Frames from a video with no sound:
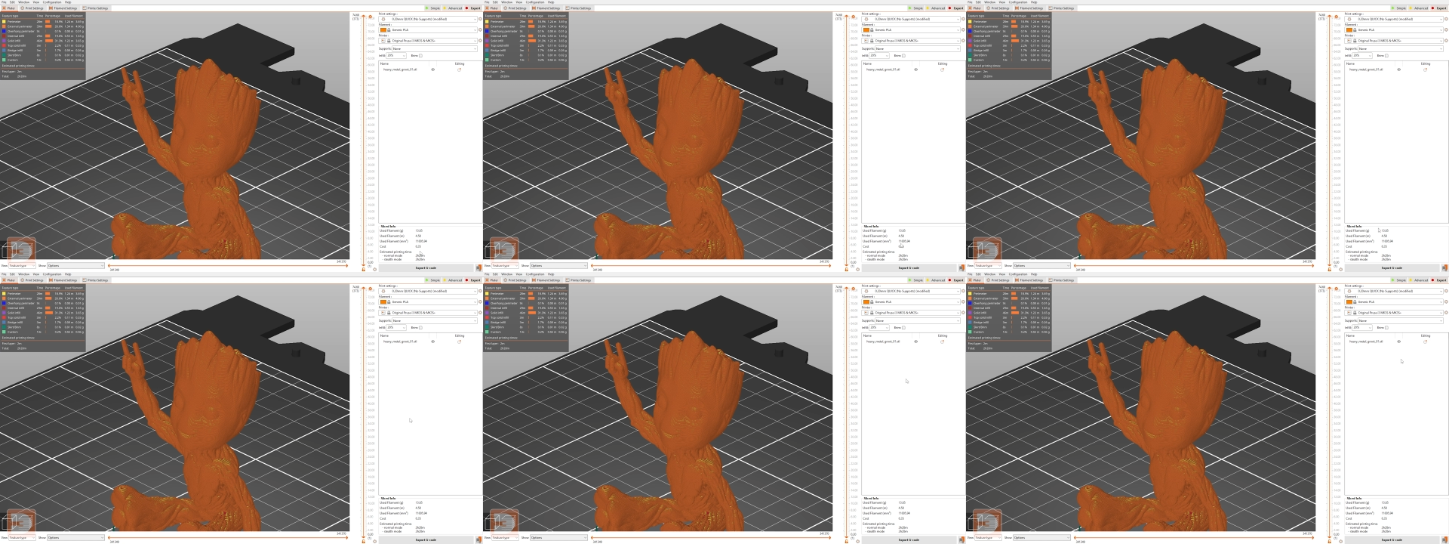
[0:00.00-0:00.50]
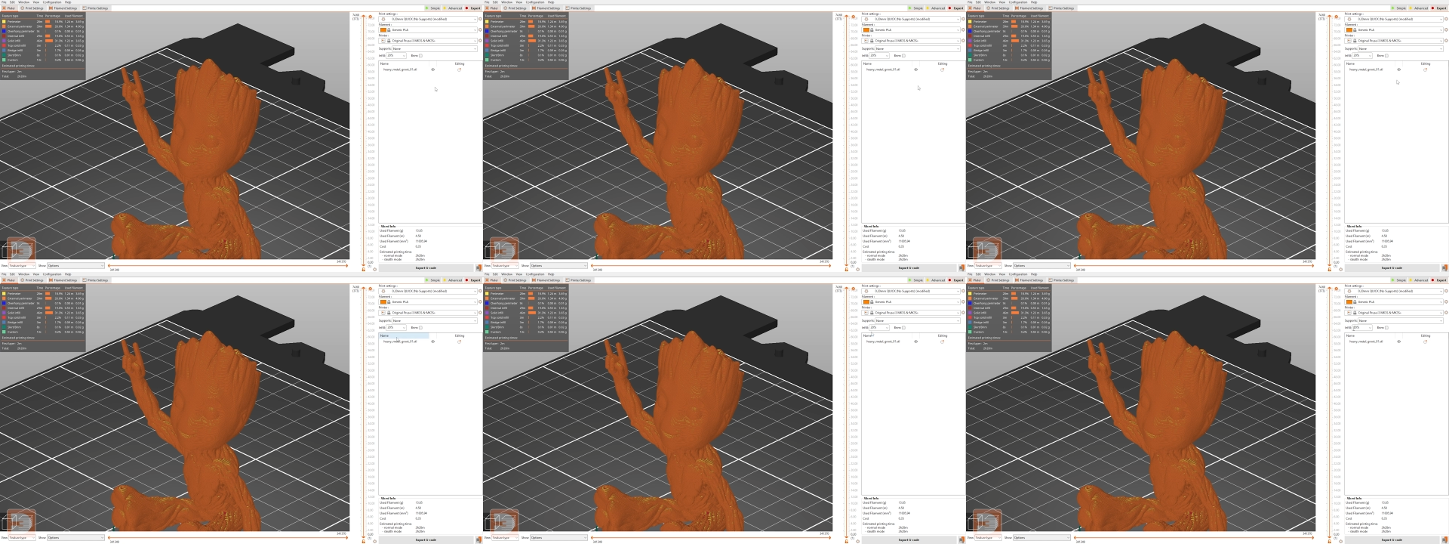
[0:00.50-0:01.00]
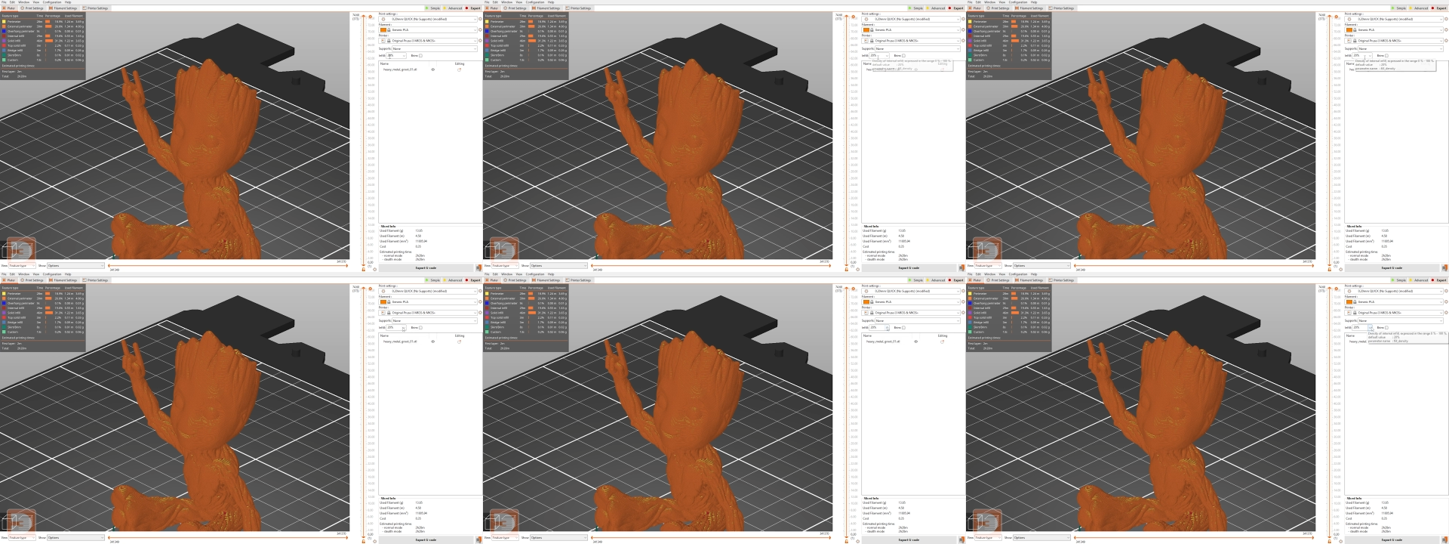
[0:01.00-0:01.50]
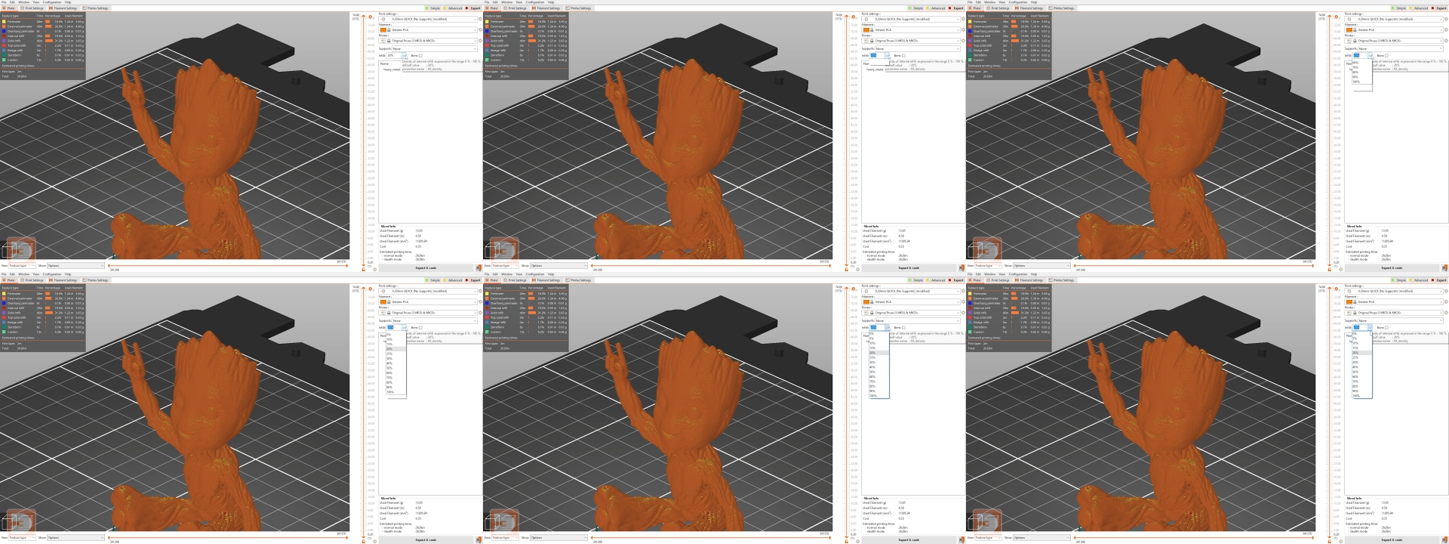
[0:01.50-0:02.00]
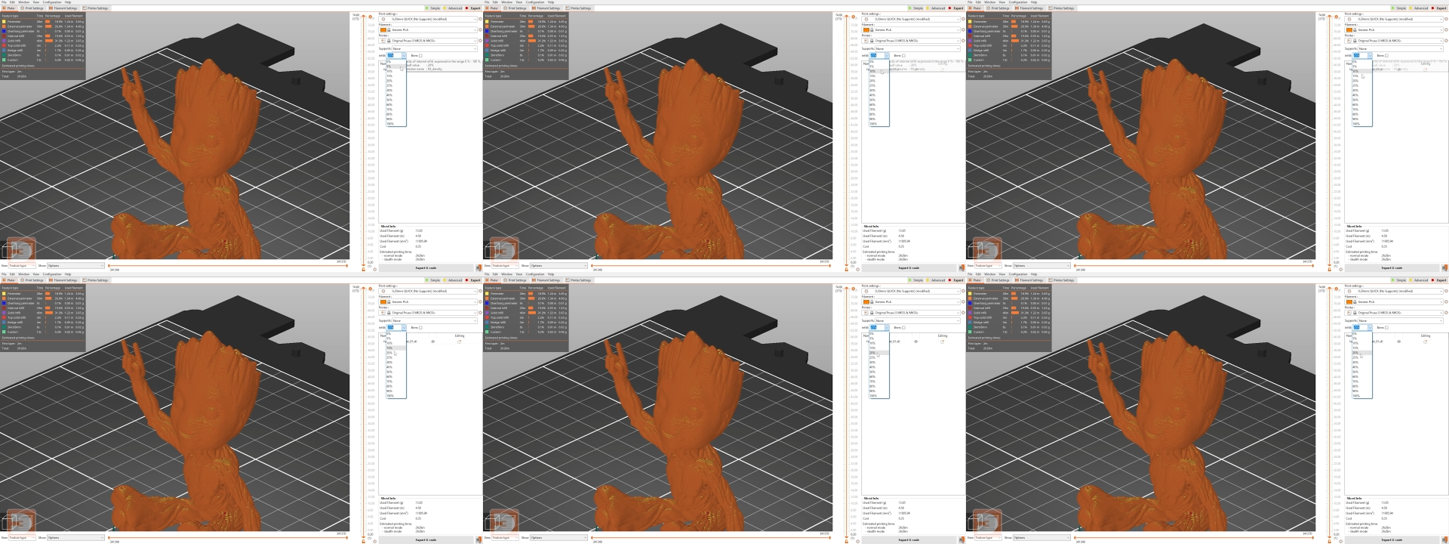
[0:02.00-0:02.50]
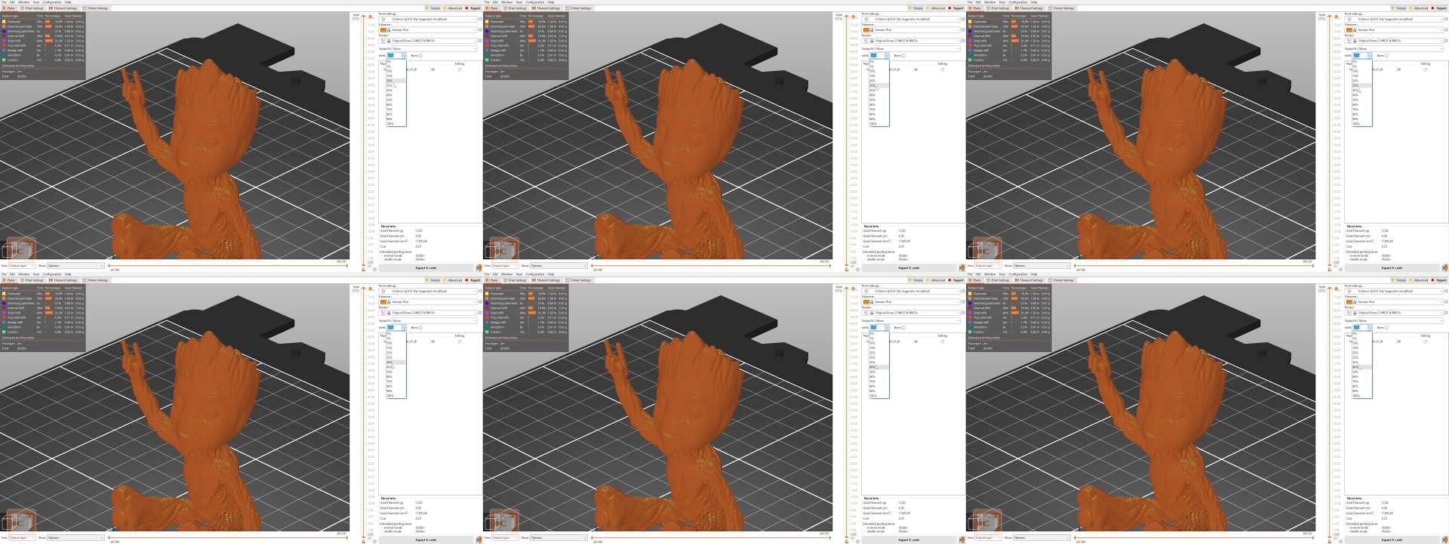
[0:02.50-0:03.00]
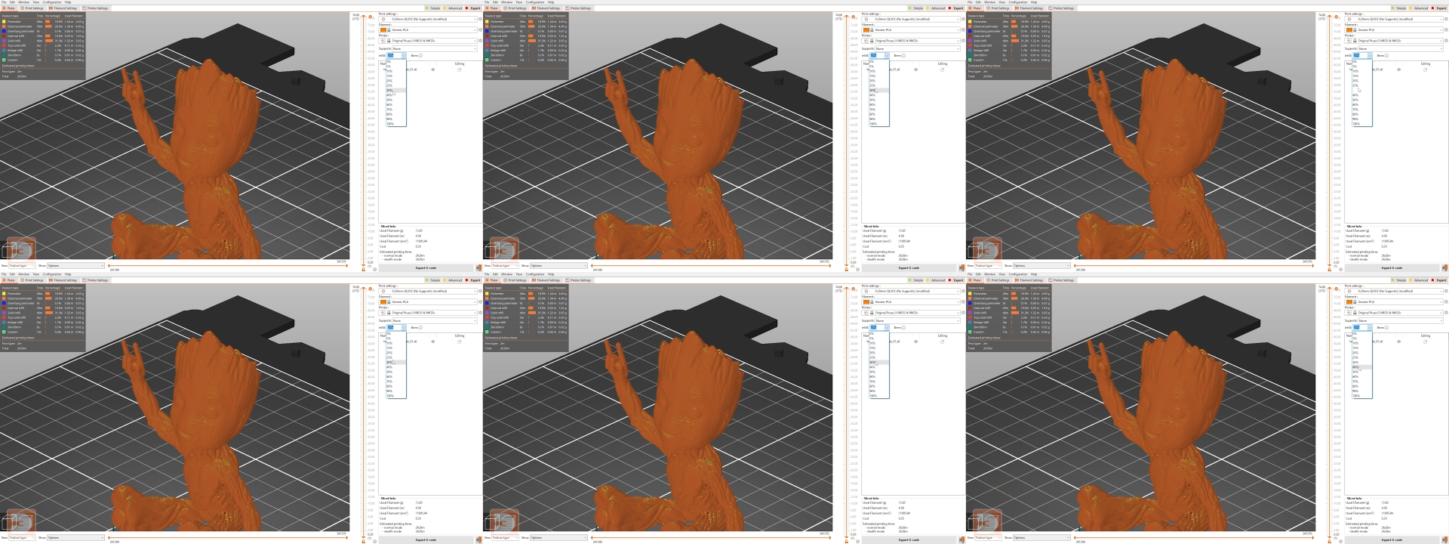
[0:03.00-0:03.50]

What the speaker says: No face is visible, so there are no lips to read.